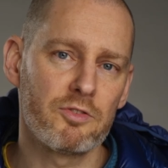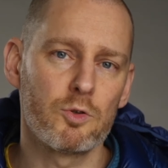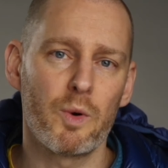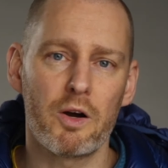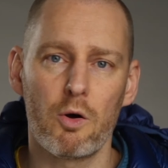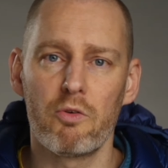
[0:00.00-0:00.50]
to
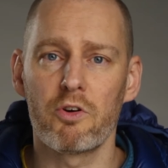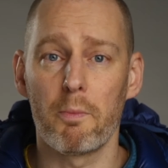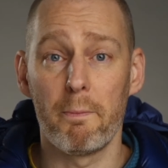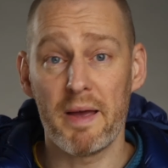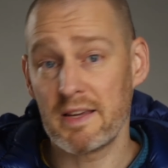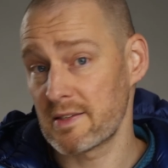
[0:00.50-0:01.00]
wear over a
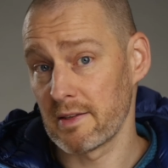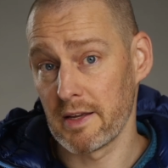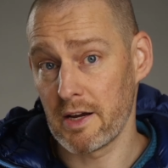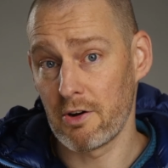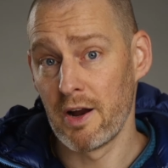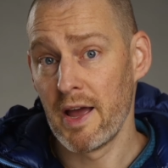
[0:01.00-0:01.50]
base
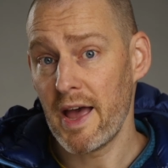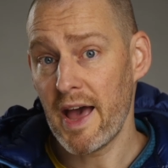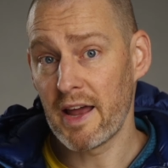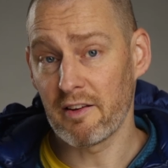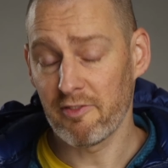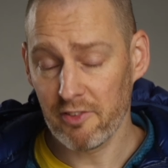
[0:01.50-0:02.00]
layer
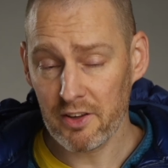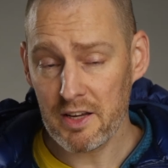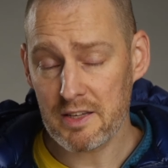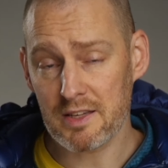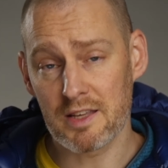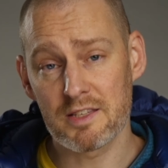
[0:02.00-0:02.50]
and a
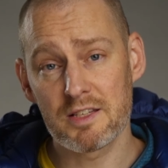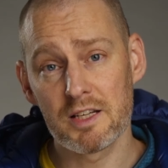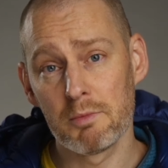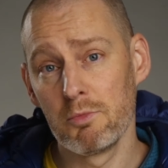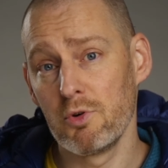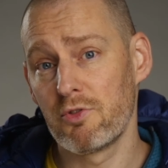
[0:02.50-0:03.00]
fleece and
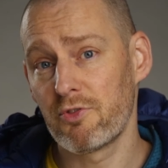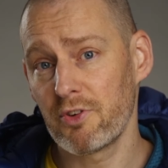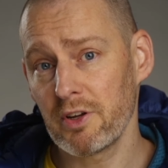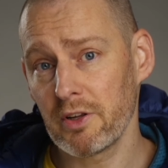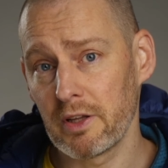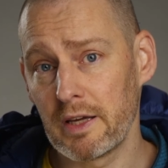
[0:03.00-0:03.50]
still move
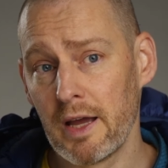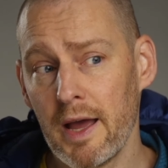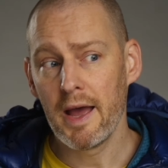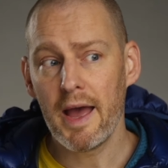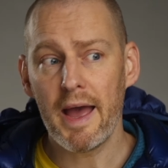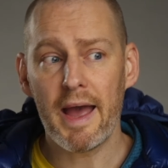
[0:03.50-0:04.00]
freely,
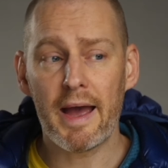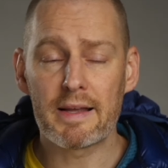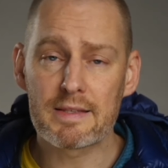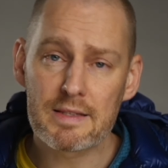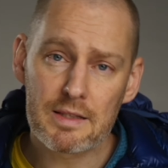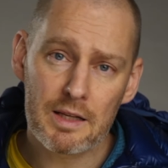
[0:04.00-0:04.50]
and
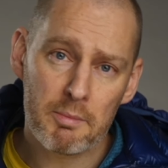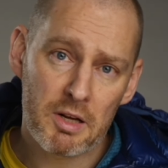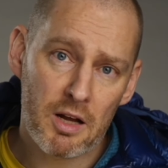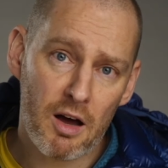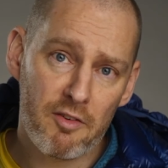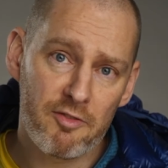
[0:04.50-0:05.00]
slim
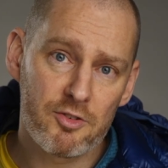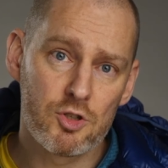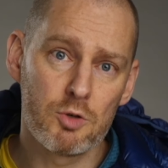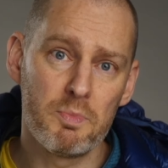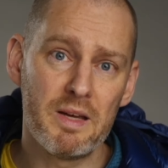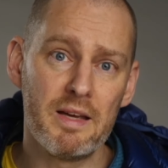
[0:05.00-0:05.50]
enough
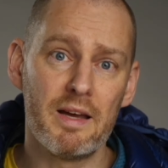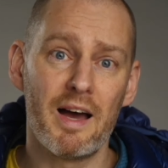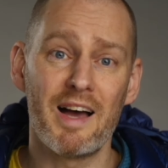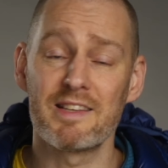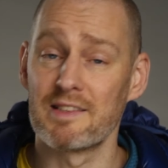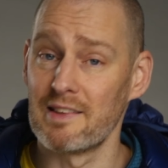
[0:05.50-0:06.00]
to be
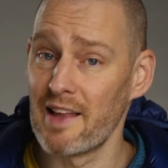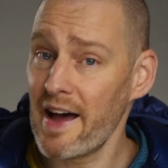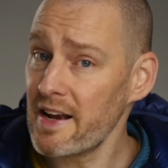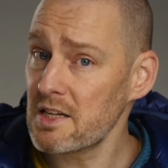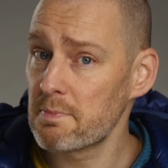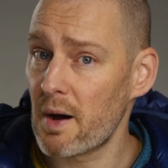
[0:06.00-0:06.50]
as
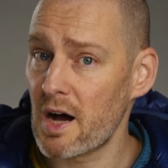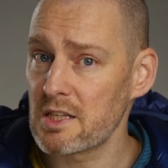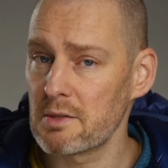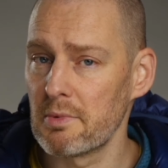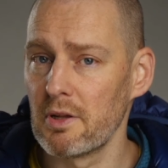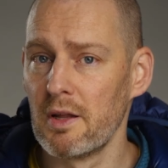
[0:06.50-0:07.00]
light as
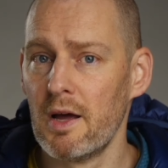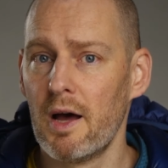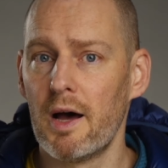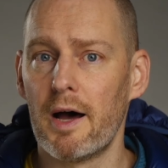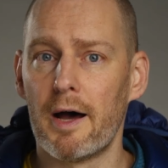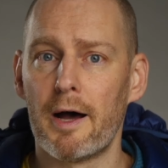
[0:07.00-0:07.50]
possible
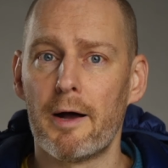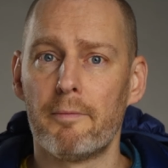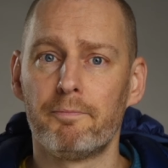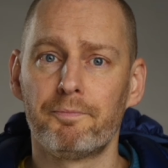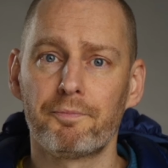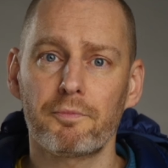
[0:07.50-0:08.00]

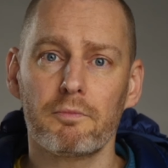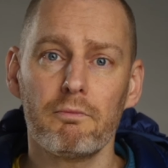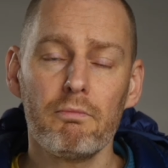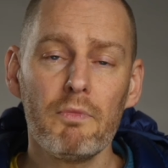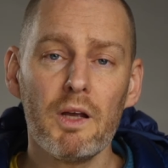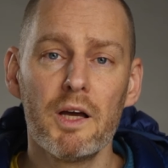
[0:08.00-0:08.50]

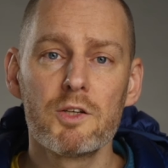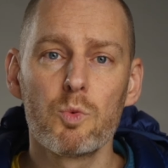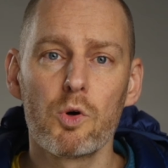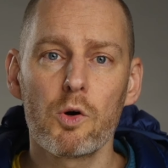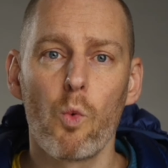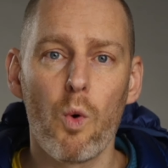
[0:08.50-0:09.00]
and to
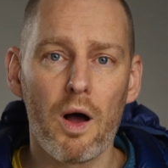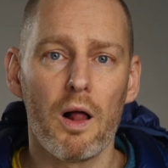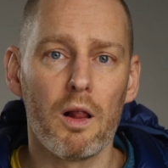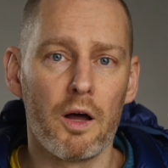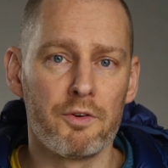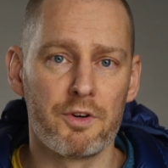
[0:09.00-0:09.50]
work
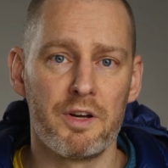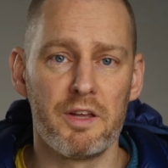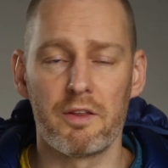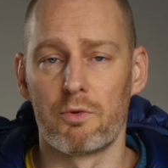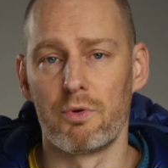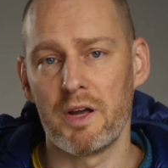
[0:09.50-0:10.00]
well
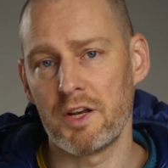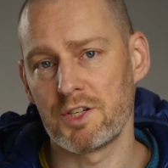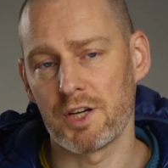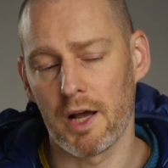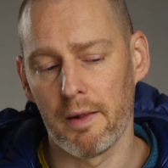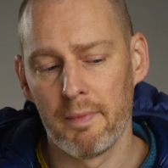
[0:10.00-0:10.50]
underneath a rain
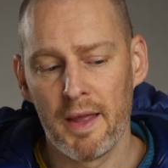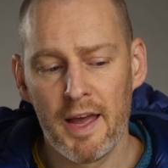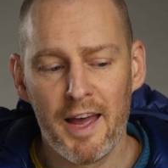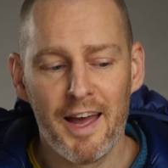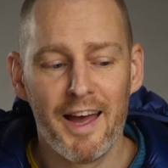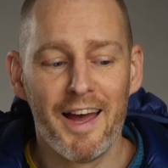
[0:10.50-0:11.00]
shell.
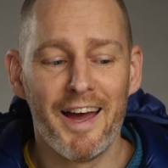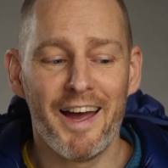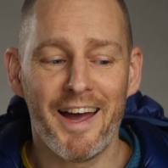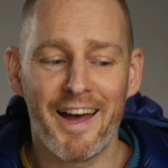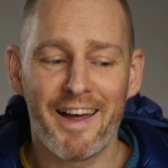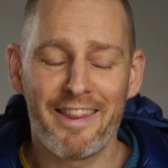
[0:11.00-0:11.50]

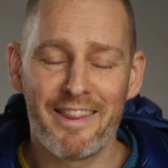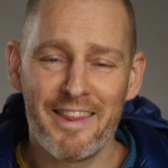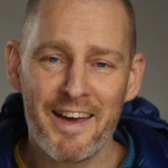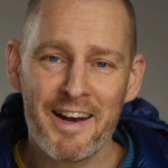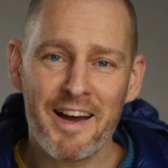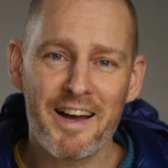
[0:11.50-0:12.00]
And
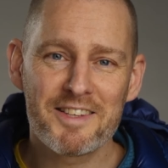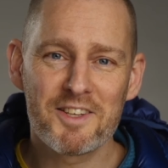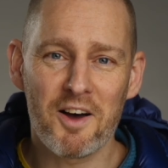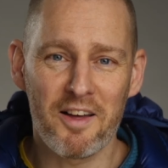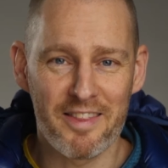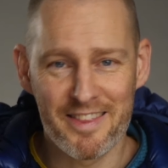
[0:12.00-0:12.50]
then I
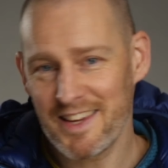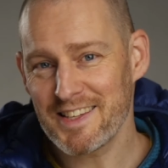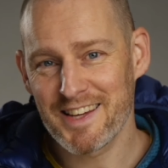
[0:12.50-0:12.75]
saw this